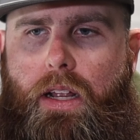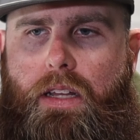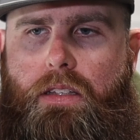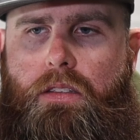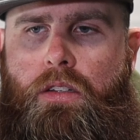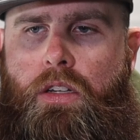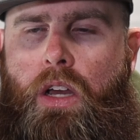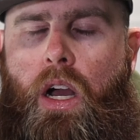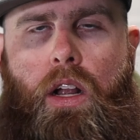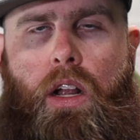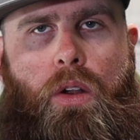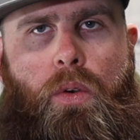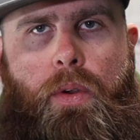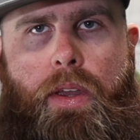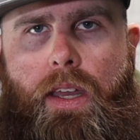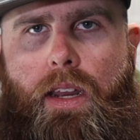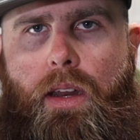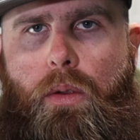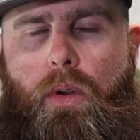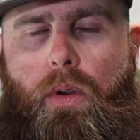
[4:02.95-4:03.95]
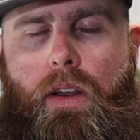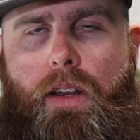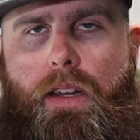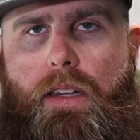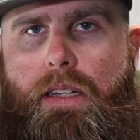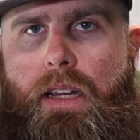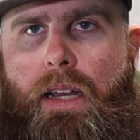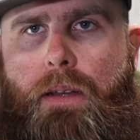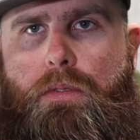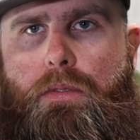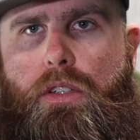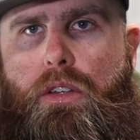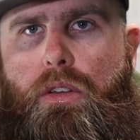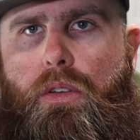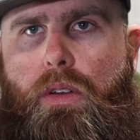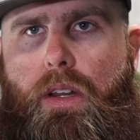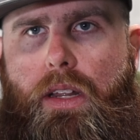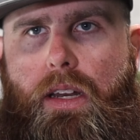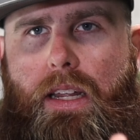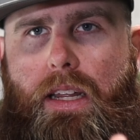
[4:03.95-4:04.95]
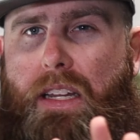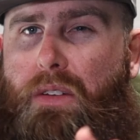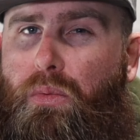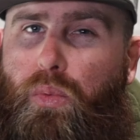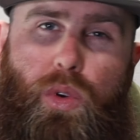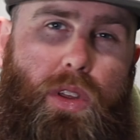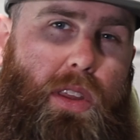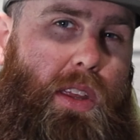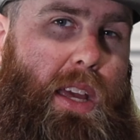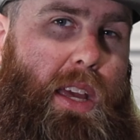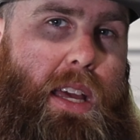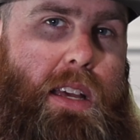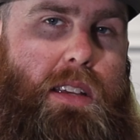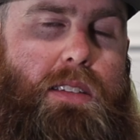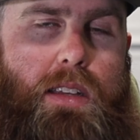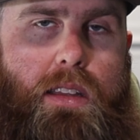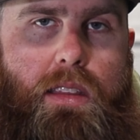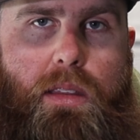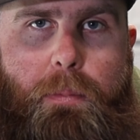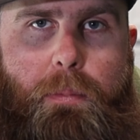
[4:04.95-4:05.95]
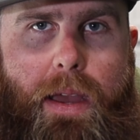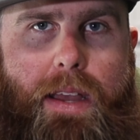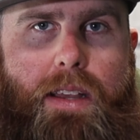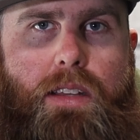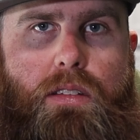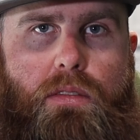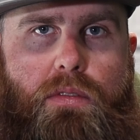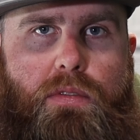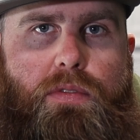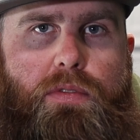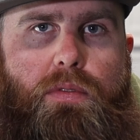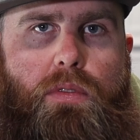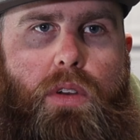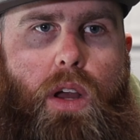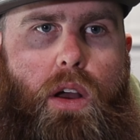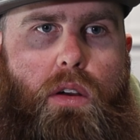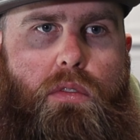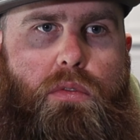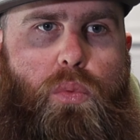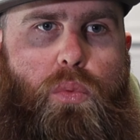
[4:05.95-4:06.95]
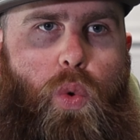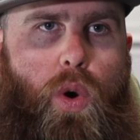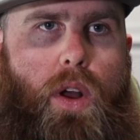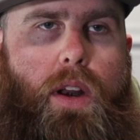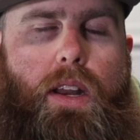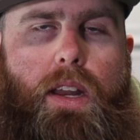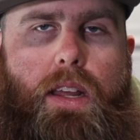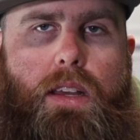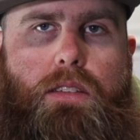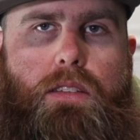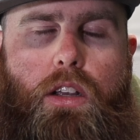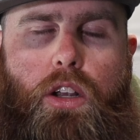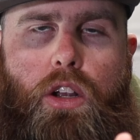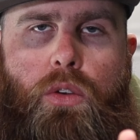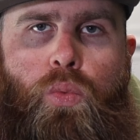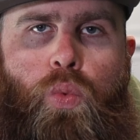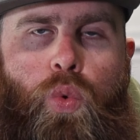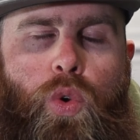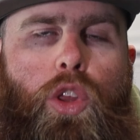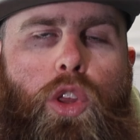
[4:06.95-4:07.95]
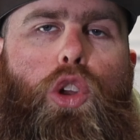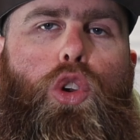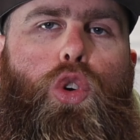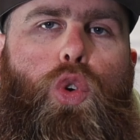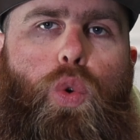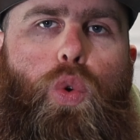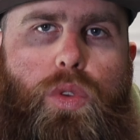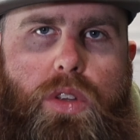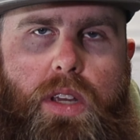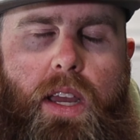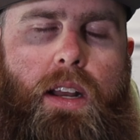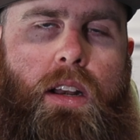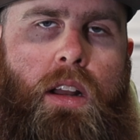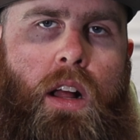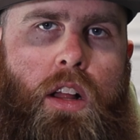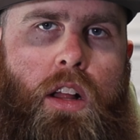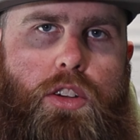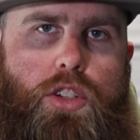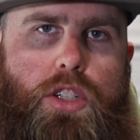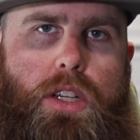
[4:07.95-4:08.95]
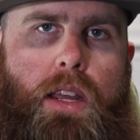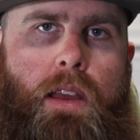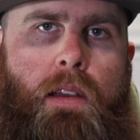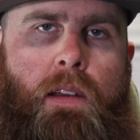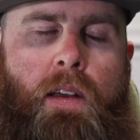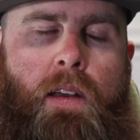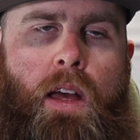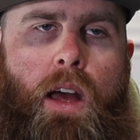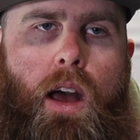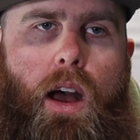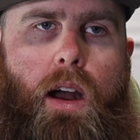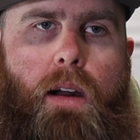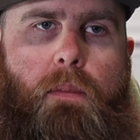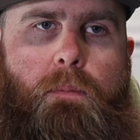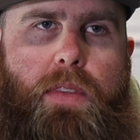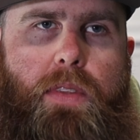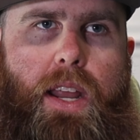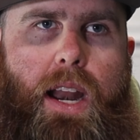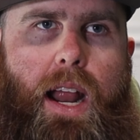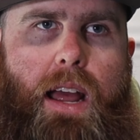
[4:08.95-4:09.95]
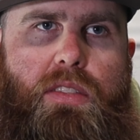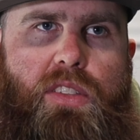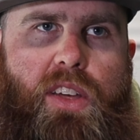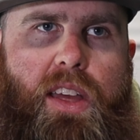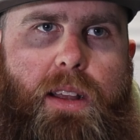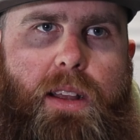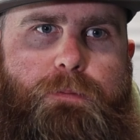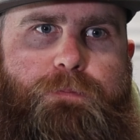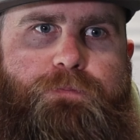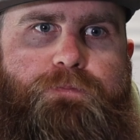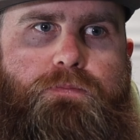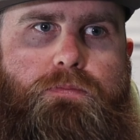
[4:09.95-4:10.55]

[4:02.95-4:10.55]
It's not going anywhere anytime soon, and it really is at the base of what it is, a really cool technology that I think,